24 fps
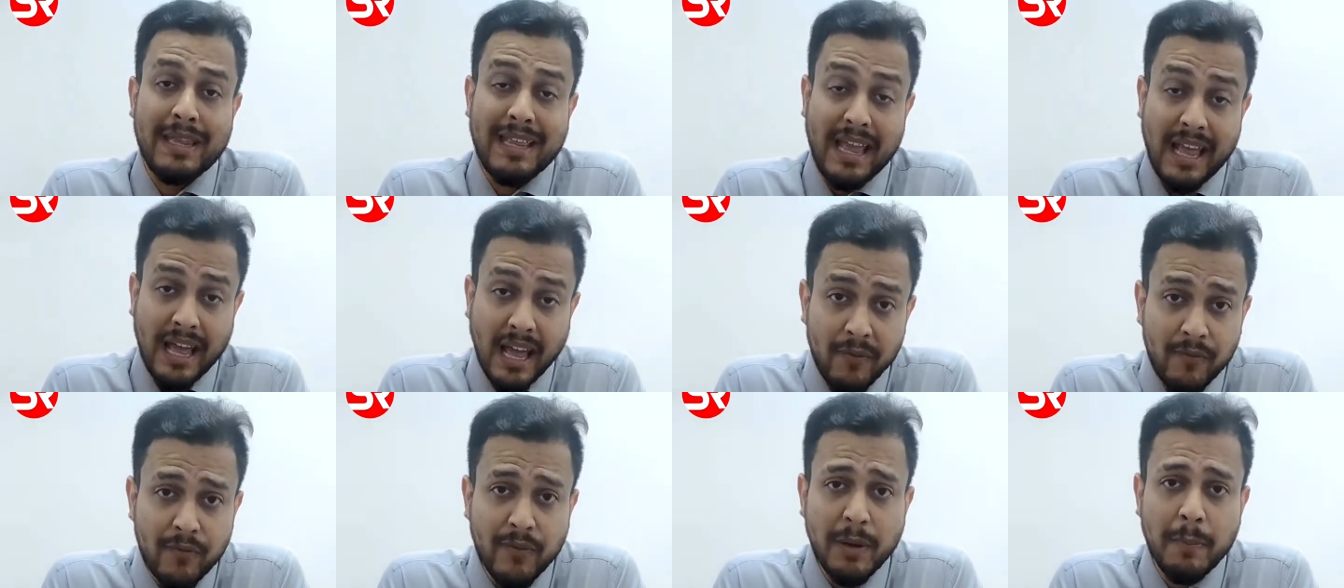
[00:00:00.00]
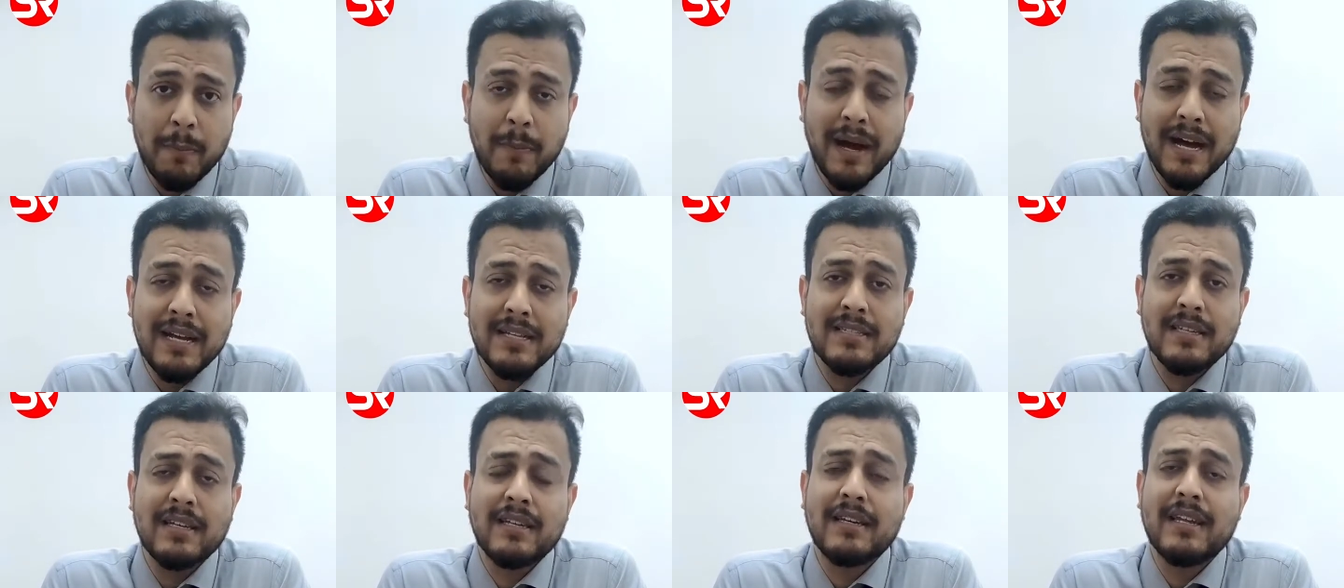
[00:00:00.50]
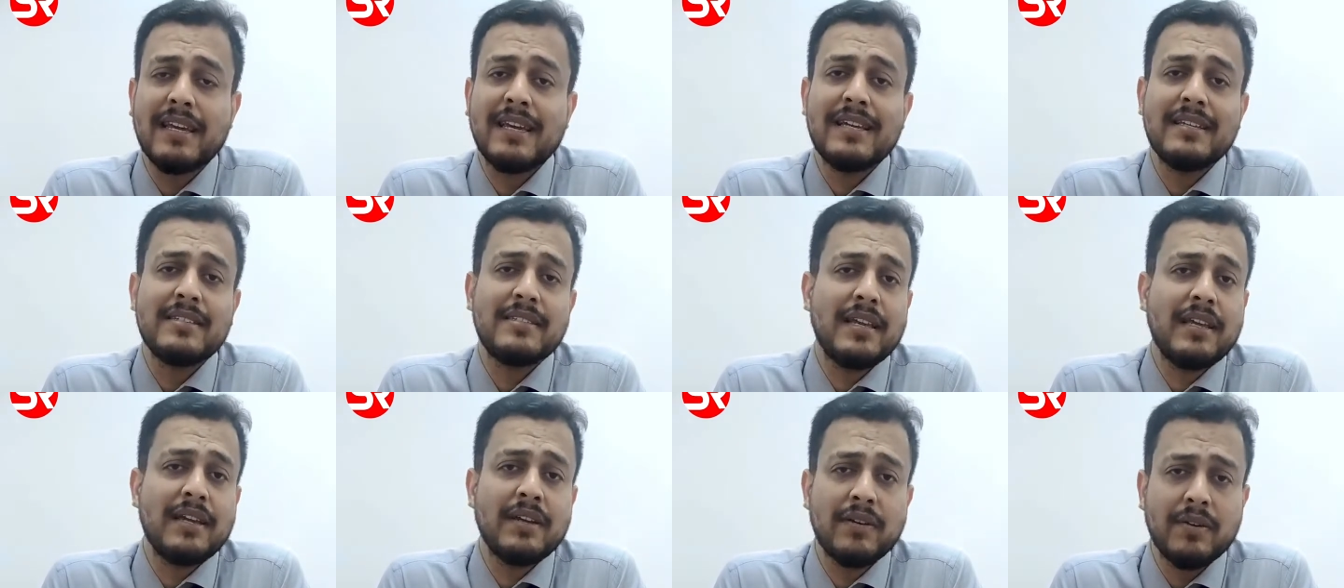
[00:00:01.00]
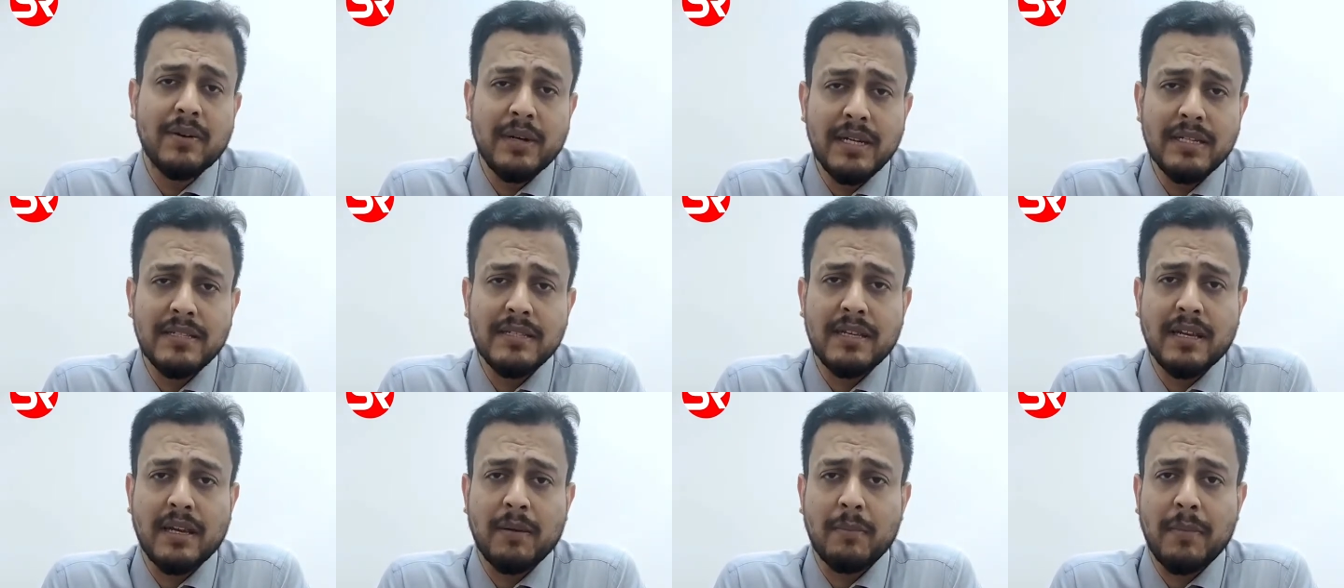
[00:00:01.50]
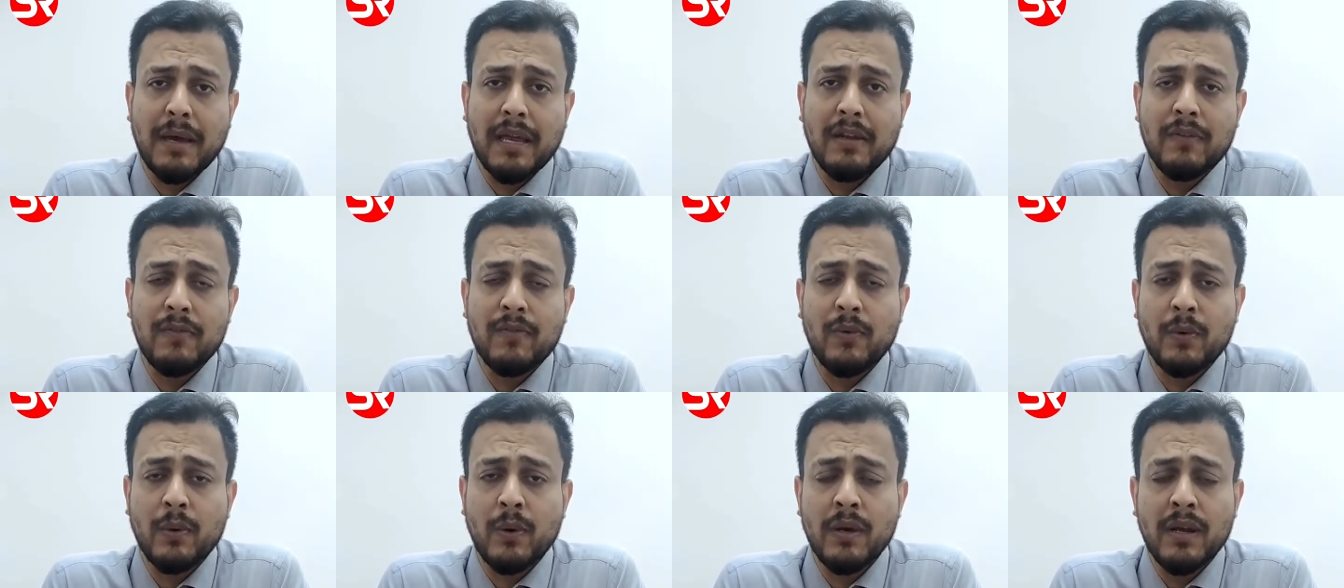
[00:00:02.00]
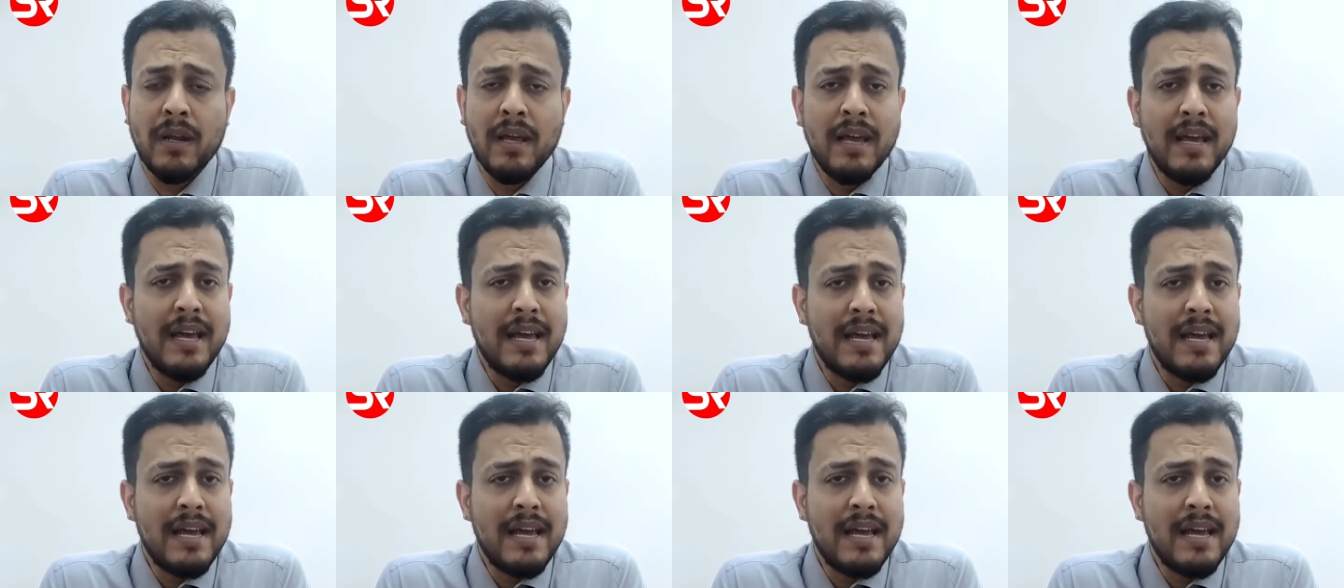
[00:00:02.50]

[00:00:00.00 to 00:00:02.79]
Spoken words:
every passing day is increasing manifold,